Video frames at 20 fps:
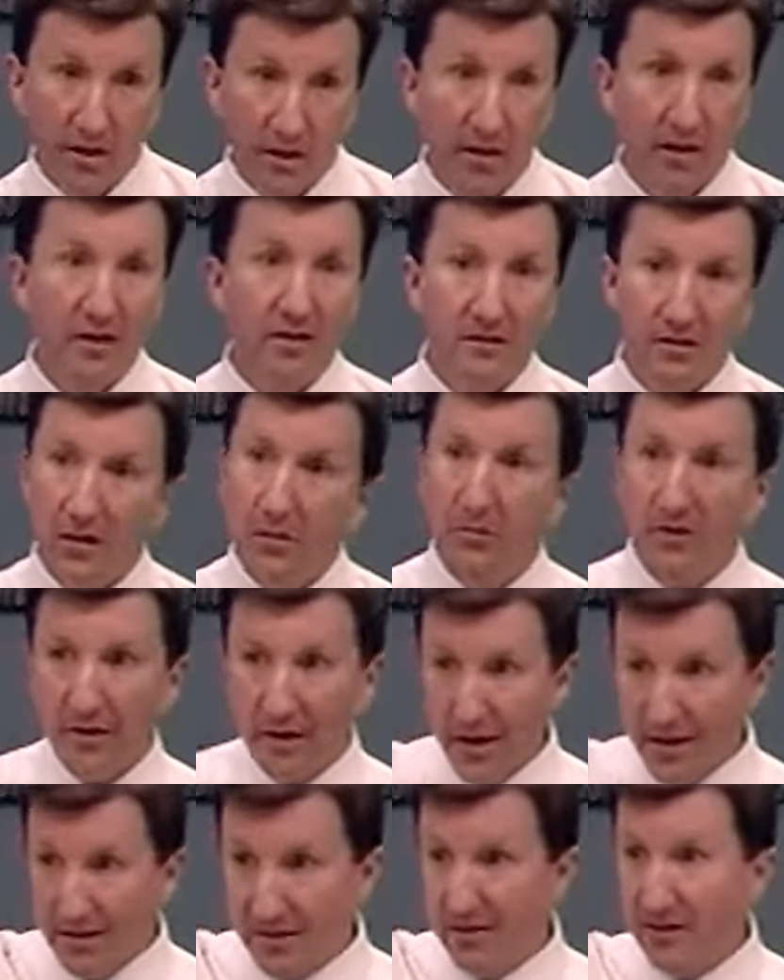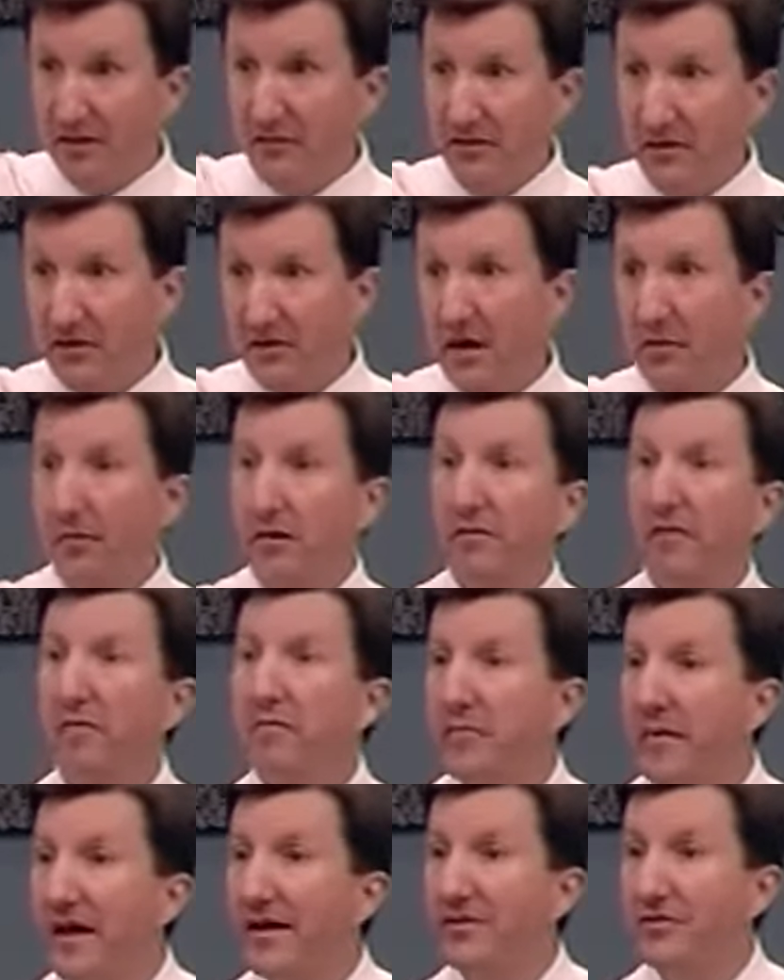In some cases, if it's coming from
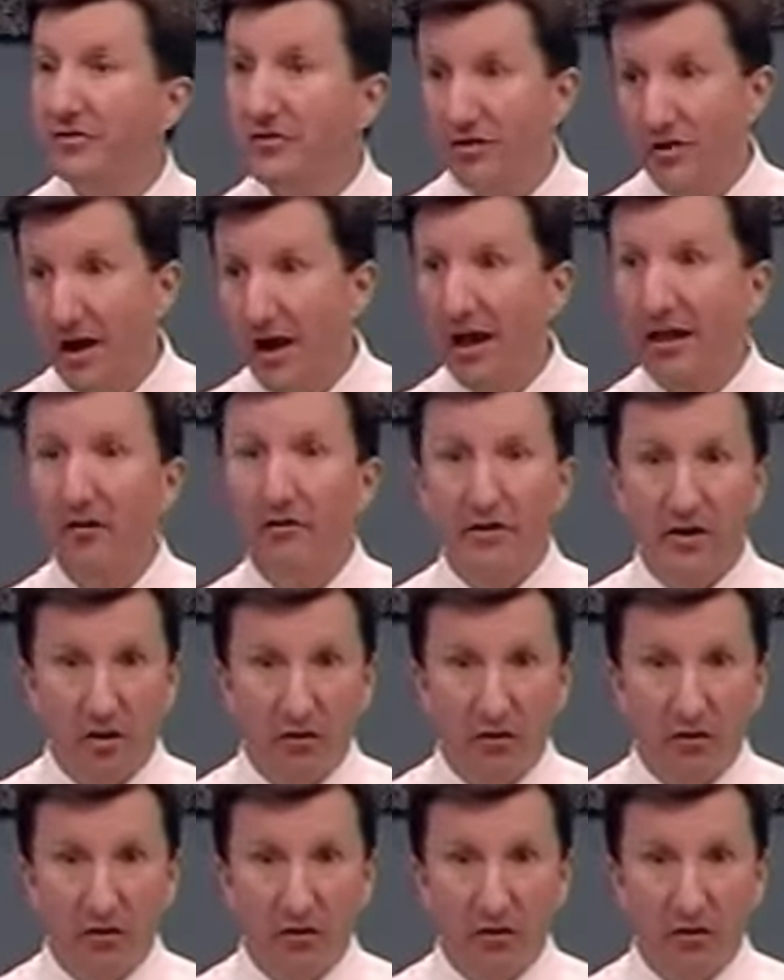Pastor Schaller,